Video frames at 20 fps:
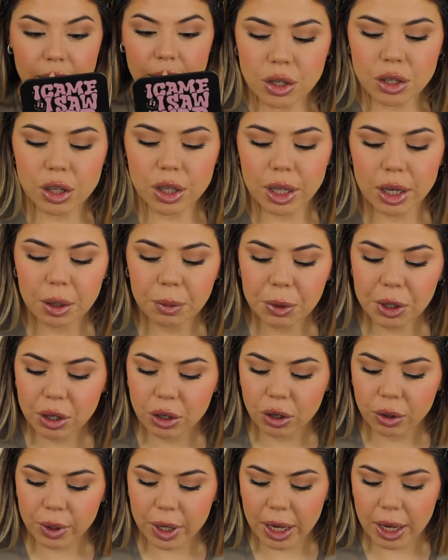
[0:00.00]
So then I'm gonna
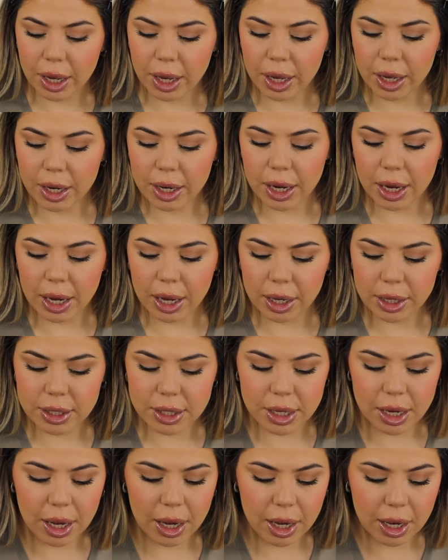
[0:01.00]
go ahead and
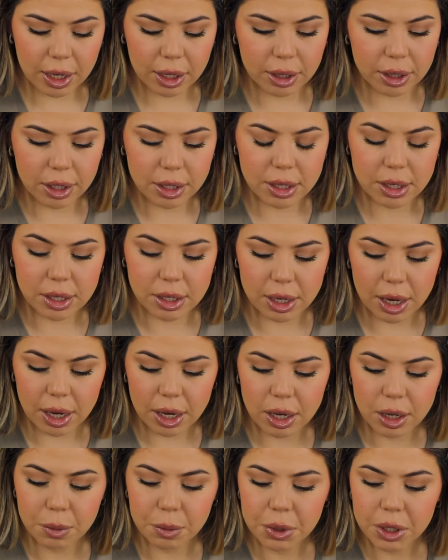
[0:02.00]
take the
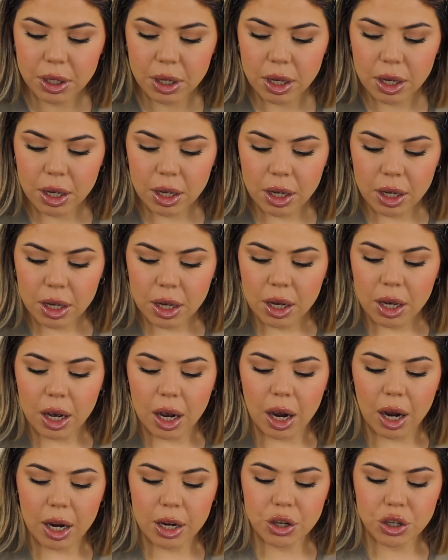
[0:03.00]
same
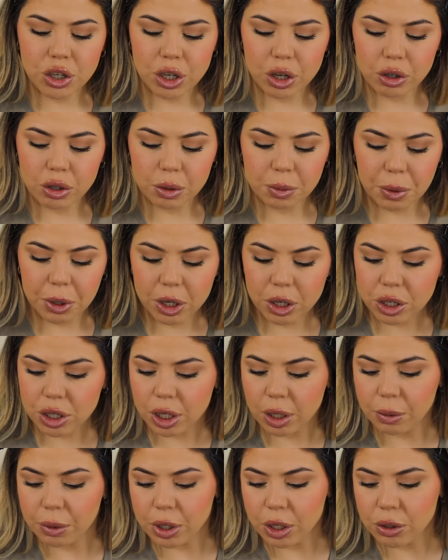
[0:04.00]
eyeshadow brush
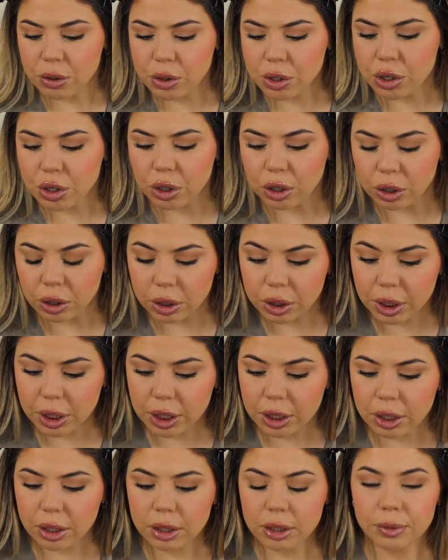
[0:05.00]
that we used
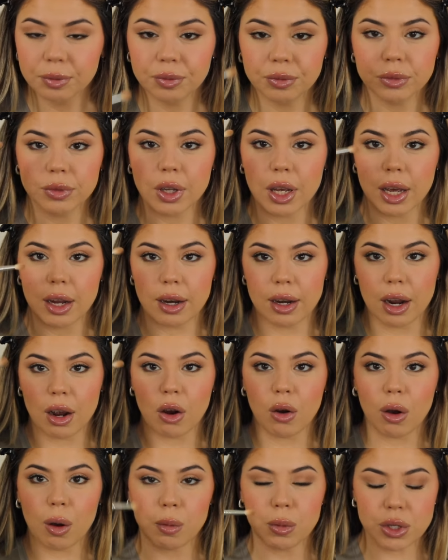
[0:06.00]
earlier, and
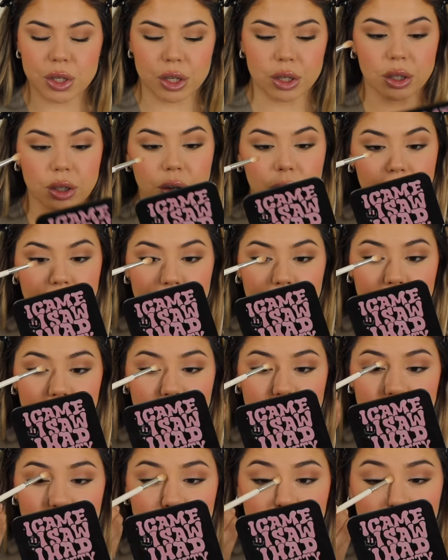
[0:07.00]
now I'm just gonna go
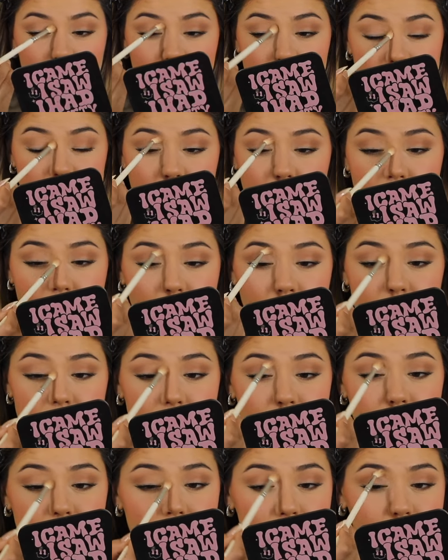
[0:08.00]
ahead and I like
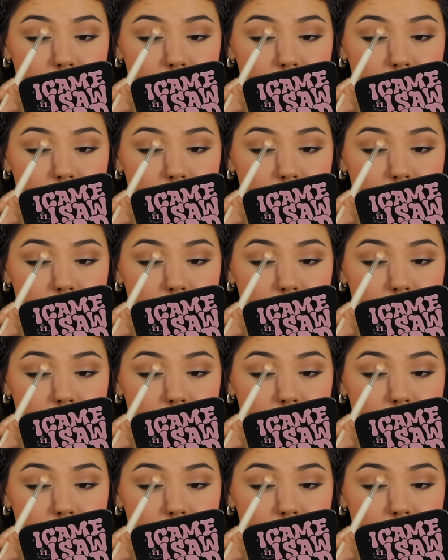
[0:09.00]
to